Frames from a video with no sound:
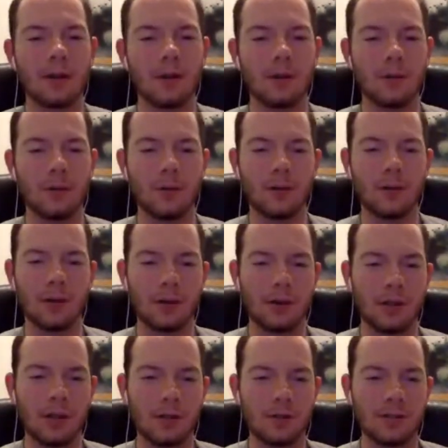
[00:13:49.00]
or
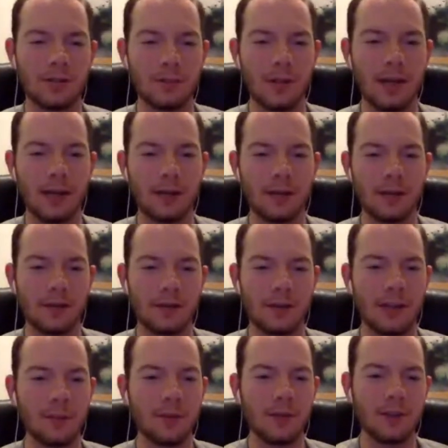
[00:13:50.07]
somebody
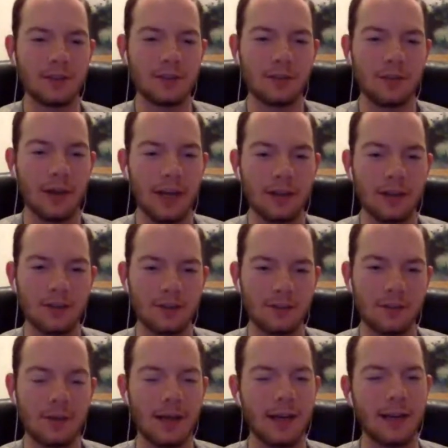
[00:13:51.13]
Demolition Ranch or
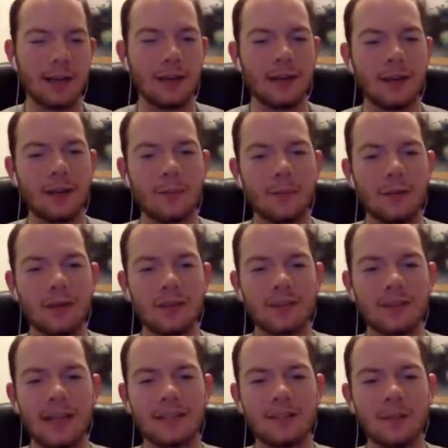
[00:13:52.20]
somebody, because
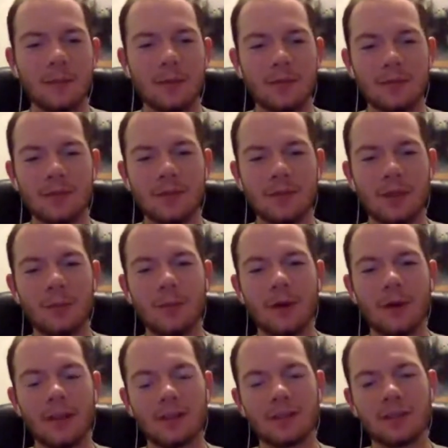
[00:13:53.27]
that's almost too
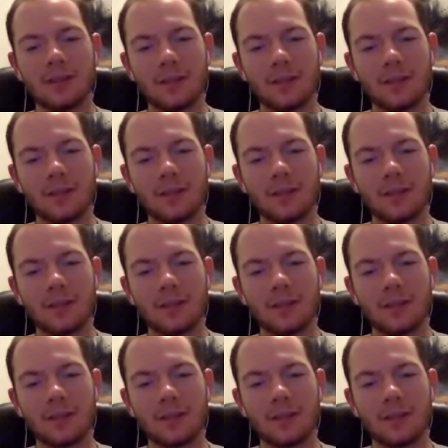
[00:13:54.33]
much.